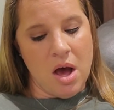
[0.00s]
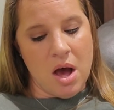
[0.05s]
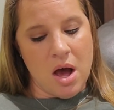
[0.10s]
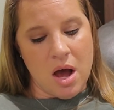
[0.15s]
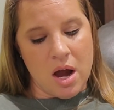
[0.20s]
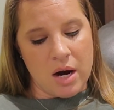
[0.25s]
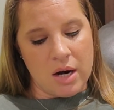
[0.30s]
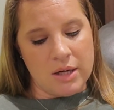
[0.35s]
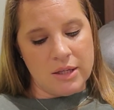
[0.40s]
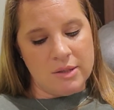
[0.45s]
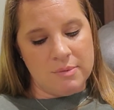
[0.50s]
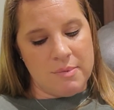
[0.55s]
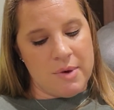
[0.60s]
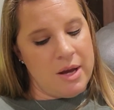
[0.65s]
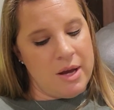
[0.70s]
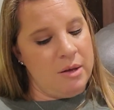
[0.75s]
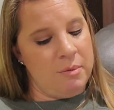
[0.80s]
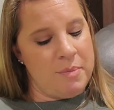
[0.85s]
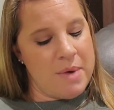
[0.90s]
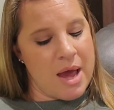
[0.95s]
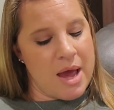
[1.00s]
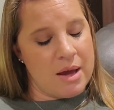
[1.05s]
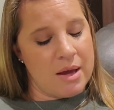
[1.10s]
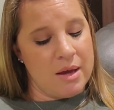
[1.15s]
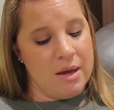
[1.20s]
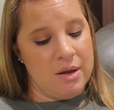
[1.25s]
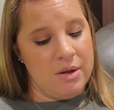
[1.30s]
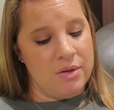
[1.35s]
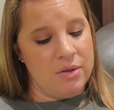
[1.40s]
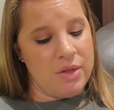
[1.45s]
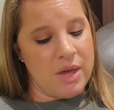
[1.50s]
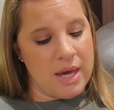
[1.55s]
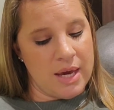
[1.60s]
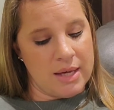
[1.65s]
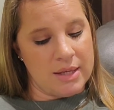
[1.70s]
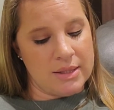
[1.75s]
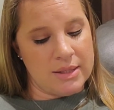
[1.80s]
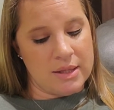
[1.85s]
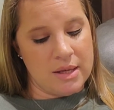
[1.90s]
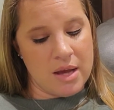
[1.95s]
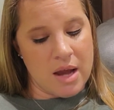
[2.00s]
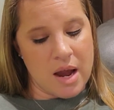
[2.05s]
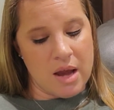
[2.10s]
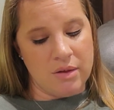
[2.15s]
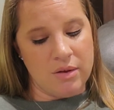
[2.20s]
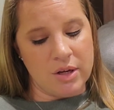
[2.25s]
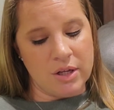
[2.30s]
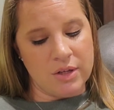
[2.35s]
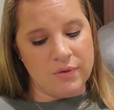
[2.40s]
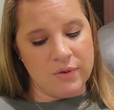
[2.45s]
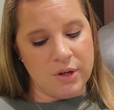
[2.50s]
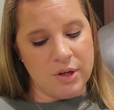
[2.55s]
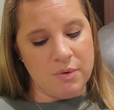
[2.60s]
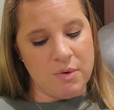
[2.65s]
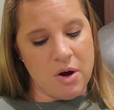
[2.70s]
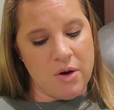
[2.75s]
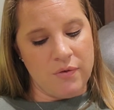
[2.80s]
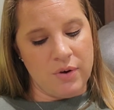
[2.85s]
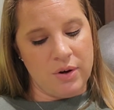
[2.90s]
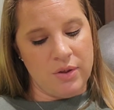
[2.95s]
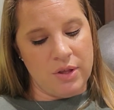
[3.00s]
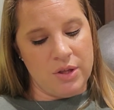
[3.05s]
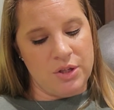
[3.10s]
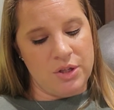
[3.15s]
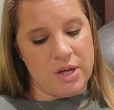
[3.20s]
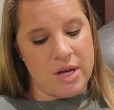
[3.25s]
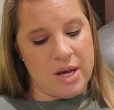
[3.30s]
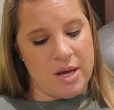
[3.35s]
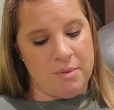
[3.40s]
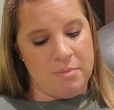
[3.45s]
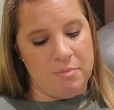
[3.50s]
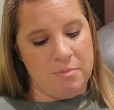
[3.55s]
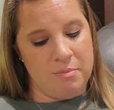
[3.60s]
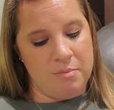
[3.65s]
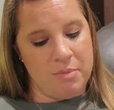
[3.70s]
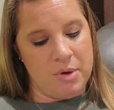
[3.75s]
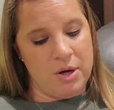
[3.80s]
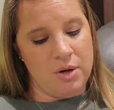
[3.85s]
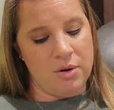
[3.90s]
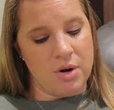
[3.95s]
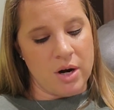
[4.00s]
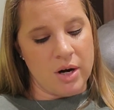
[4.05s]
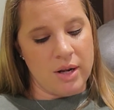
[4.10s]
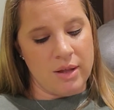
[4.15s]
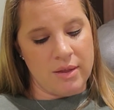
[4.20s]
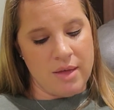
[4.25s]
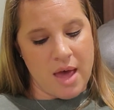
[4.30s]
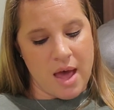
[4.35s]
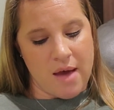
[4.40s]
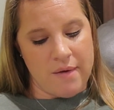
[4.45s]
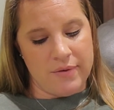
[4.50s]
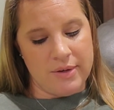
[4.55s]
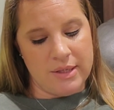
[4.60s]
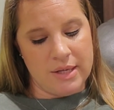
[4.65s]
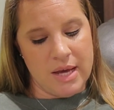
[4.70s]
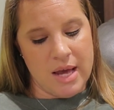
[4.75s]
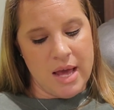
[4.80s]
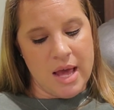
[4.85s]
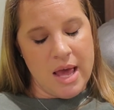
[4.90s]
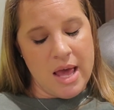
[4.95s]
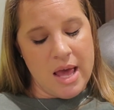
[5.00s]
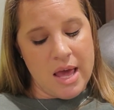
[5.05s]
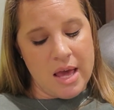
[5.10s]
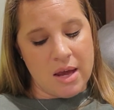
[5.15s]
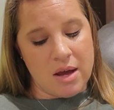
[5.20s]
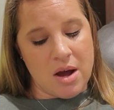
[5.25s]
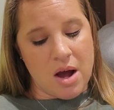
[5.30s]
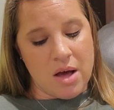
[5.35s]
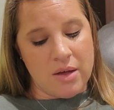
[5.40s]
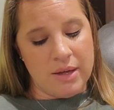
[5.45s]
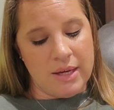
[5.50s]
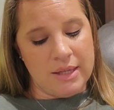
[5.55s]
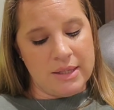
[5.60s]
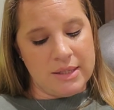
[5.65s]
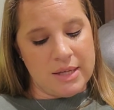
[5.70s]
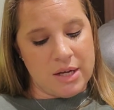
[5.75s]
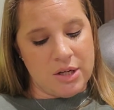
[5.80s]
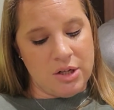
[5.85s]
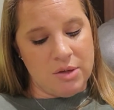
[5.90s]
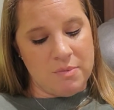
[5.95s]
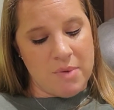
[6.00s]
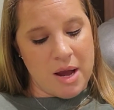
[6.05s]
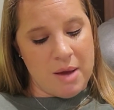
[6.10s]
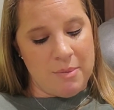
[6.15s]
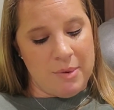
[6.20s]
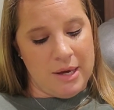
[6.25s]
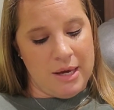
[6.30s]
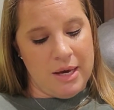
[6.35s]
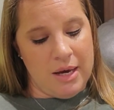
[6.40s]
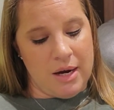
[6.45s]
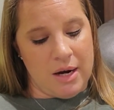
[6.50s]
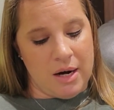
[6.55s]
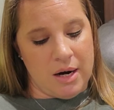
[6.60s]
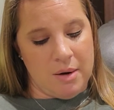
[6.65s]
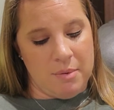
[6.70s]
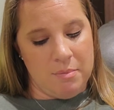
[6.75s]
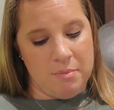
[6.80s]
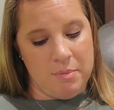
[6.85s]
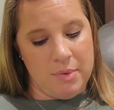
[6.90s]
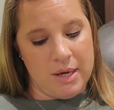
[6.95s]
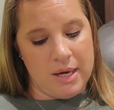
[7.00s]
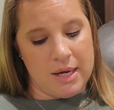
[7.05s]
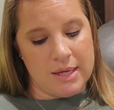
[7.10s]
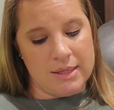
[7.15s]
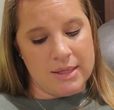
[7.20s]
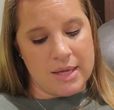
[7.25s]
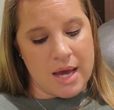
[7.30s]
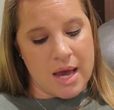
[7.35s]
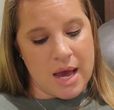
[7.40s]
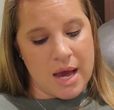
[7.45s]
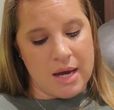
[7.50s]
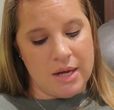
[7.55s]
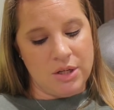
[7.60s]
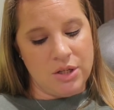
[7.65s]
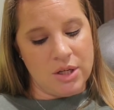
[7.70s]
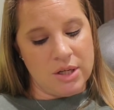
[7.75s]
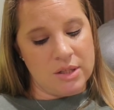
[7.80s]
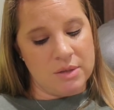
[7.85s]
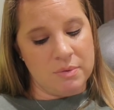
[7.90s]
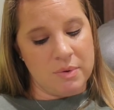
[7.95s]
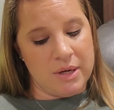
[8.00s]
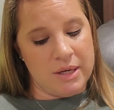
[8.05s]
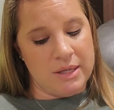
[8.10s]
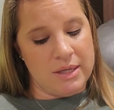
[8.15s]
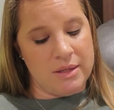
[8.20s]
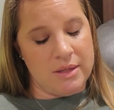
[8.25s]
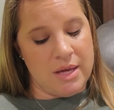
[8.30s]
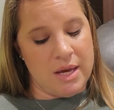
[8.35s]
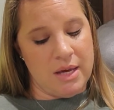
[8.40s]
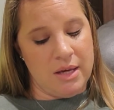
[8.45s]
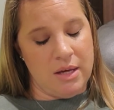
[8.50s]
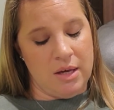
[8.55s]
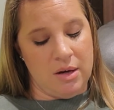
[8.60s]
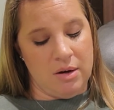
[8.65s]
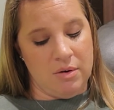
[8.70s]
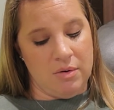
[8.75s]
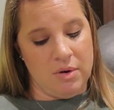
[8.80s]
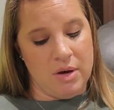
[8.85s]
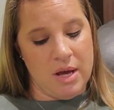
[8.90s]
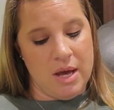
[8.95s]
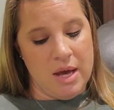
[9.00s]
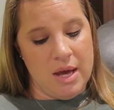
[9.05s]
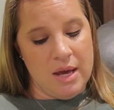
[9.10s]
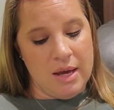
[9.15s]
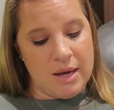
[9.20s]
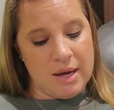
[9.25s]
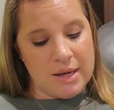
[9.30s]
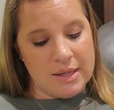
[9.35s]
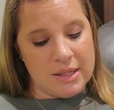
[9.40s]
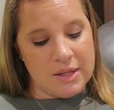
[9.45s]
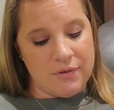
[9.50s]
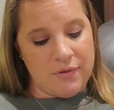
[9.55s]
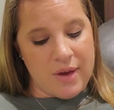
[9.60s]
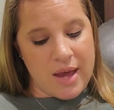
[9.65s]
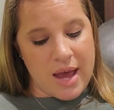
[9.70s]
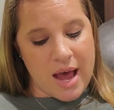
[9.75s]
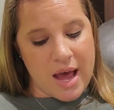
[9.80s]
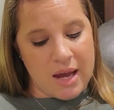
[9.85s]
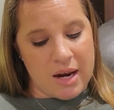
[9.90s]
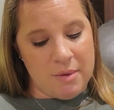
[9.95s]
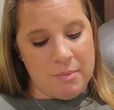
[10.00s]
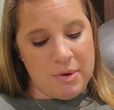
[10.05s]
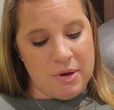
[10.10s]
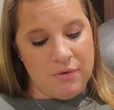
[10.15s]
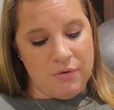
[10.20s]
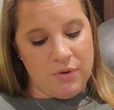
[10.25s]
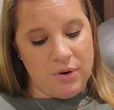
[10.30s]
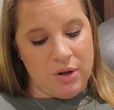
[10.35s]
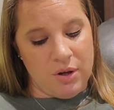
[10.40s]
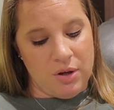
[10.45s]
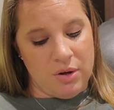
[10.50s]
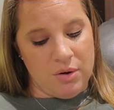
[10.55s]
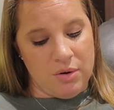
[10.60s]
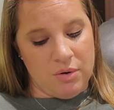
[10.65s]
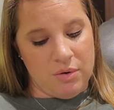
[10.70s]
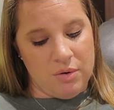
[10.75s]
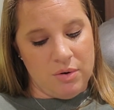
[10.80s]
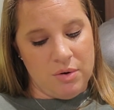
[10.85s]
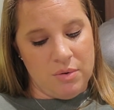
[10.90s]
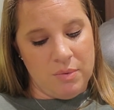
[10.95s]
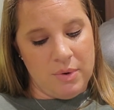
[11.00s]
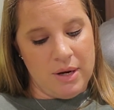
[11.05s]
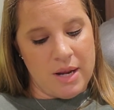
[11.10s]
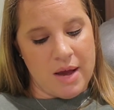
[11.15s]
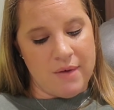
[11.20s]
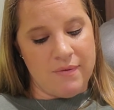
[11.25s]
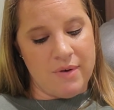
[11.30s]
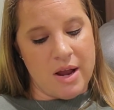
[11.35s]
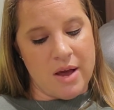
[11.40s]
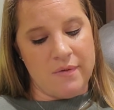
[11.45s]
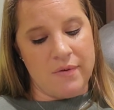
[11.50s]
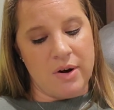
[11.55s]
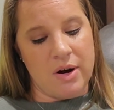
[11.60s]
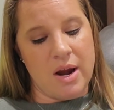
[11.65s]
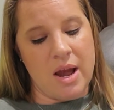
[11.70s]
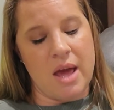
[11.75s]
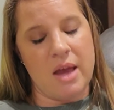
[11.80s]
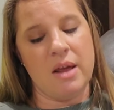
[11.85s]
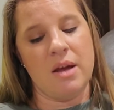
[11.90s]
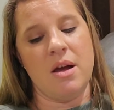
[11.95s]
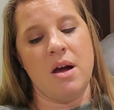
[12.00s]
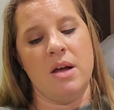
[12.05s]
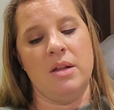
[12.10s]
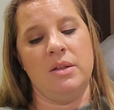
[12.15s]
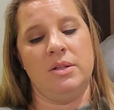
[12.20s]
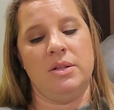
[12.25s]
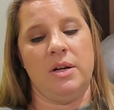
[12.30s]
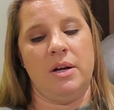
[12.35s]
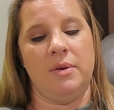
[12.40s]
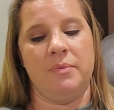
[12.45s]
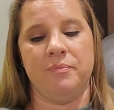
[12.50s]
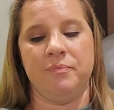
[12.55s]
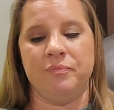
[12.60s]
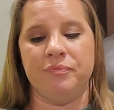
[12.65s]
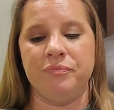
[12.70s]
Hart smiled back. "Thanks. I looked for you over in the gym, but you'd already left. And Colleen said you might be here, because I just wanted to thank you, because if it hadn't been for you, we'd have never had a concert.